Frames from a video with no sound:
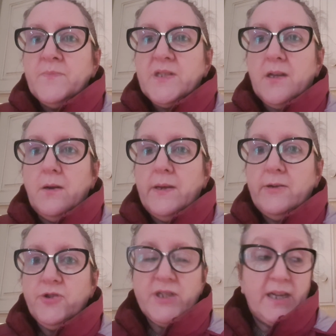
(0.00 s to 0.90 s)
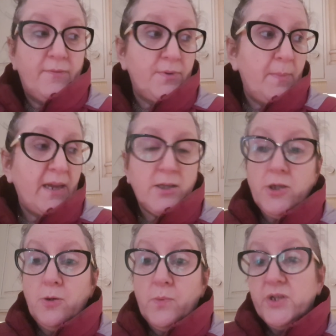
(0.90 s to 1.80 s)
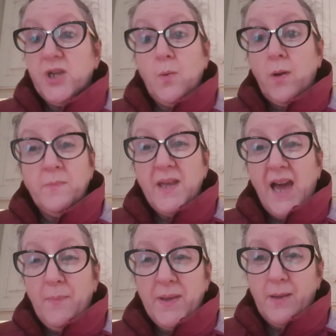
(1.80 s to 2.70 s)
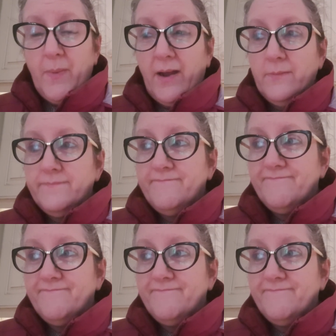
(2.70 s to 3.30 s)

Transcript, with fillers: So he'll just have to make do, which he won't be happy about